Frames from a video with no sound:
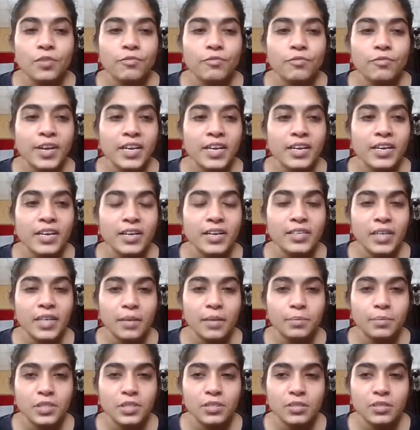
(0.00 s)

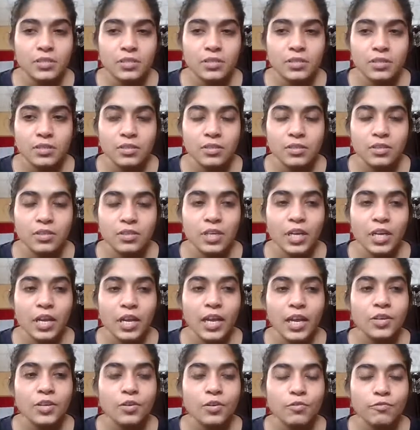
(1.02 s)
fingertips,
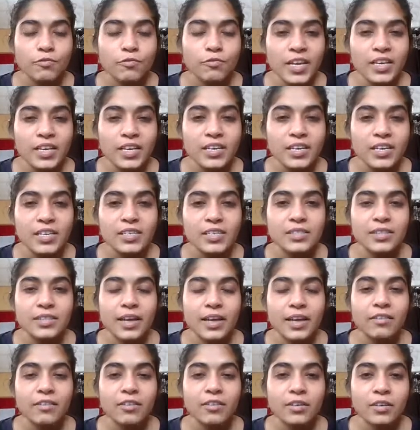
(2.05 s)
in your fingers,
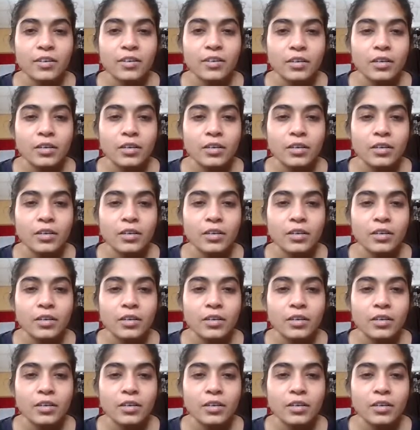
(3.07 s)
and